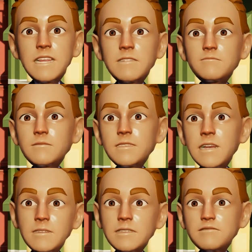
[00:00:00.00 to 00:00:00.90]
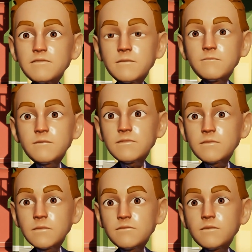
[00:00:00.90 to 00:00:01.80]
pay for damage to the
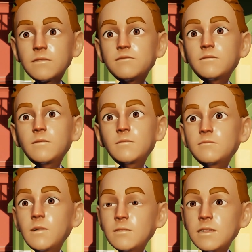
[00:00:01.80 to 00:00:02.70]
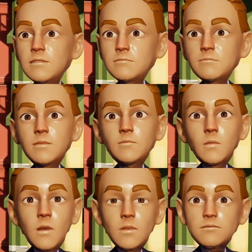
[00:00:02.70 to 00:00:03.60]
physical structure of a building, like
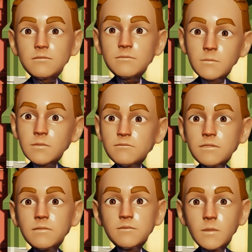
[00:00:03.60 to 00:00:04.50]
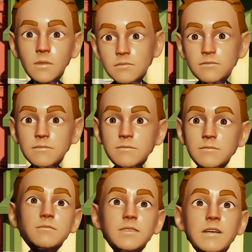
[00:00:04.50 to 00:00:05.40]
walls, roof, and floors.
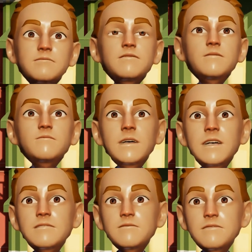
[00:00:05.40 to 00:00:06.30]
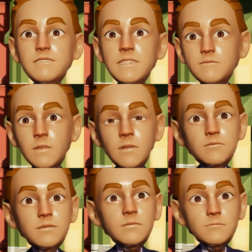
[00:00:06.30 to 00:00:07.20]
It acts as a financial
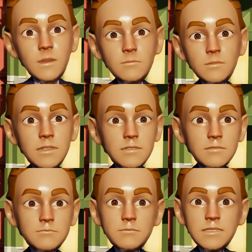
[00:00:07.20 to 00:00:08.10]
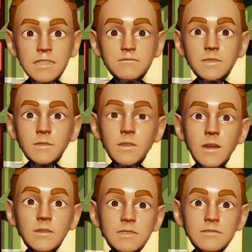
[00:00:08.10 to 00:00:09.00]
safeguard for your property, potentially
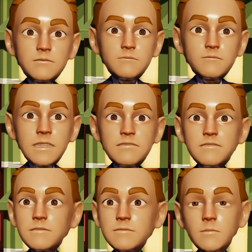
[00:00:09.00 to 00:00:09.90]
allowing you to fix